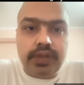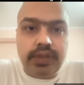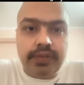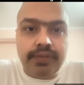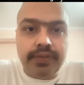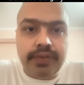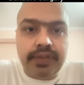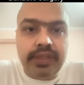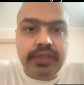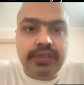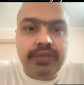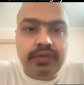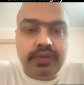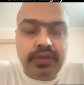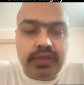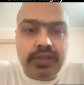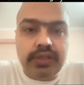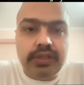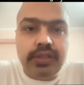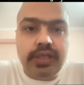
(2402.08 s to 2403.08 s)
if it is
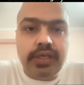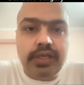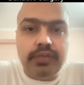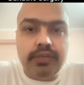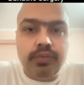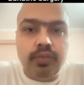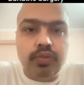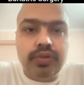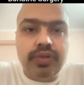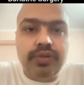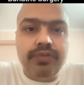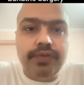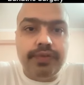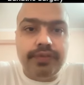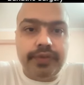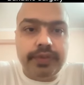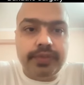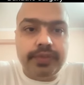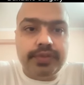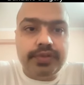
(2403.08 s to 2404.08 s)
seen that more than
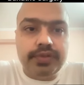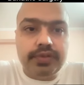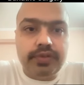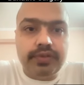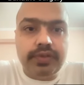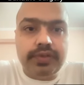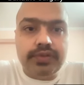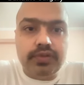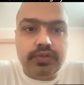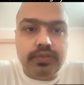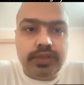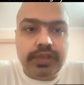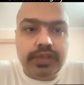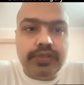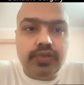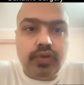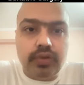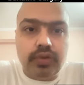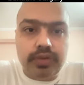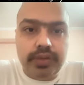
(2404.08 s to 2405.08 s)
50% of the stomach
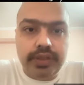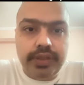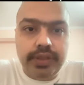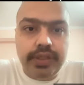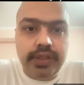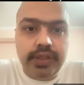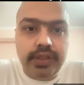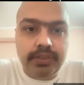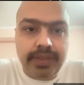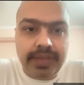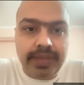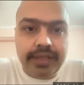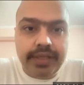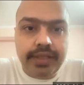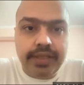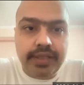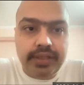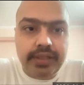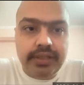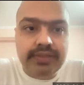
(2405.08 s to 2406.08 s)
has already
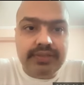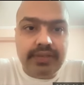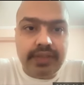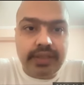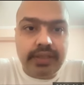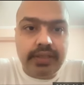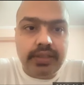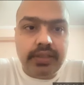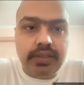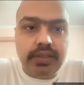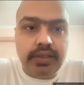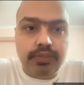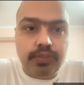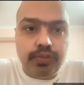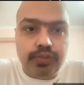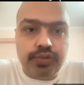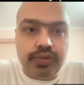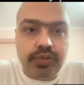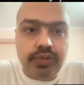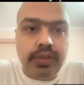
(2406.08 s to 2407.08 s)
migrated inside
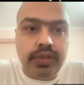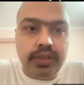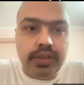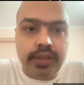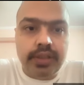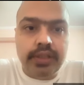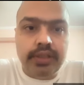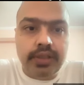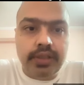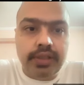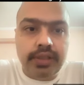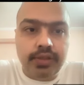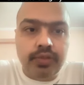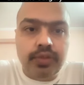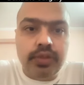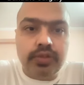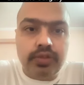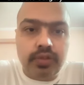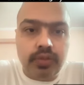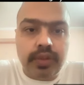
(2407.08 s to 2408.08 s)
into
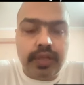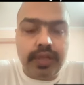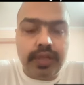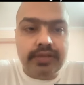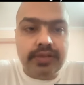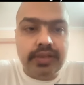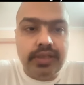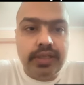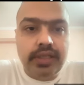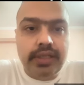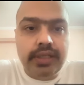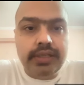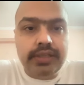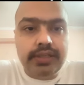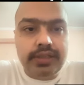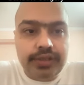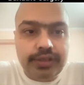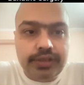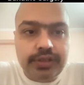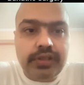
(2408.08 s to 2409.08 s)
the thorax,
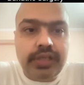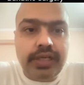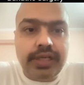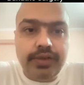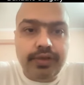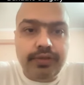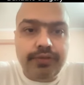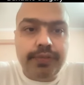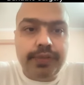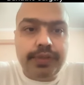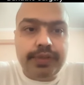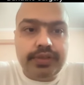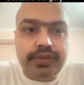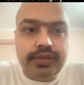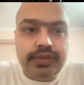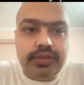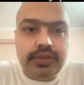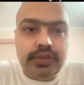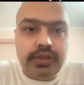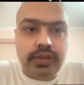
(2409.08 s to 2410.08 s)
these kind of
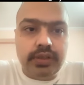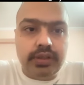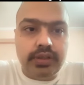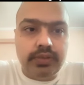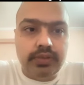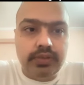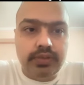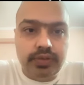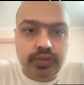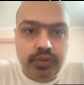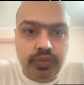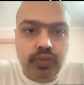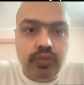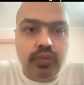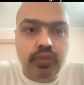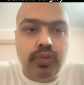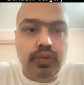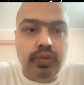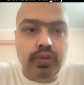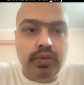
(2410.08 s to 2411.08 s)
patients
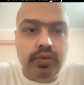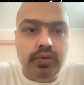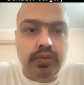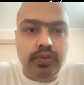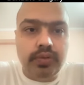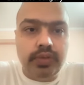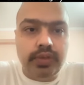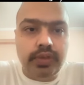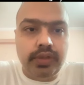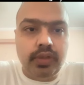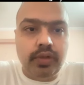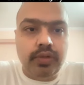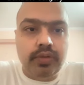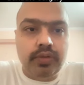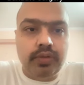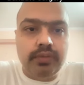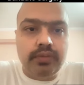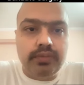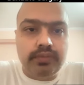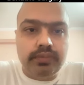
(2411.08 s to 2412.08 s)
do
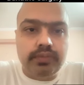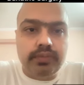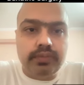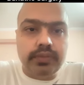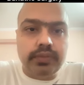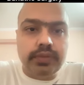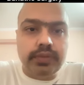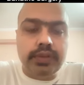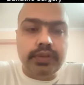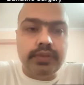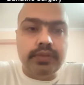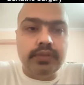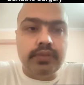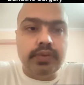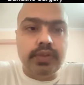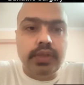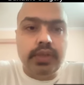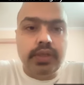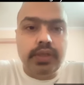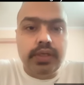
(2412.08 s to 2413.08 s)

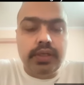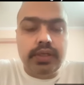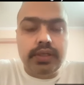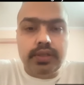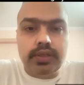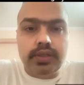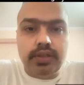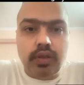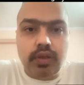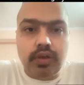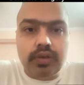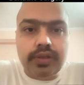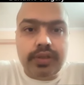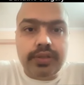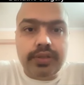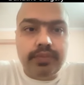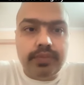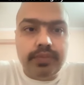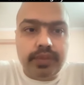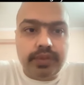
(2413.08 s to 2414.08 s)
in long term.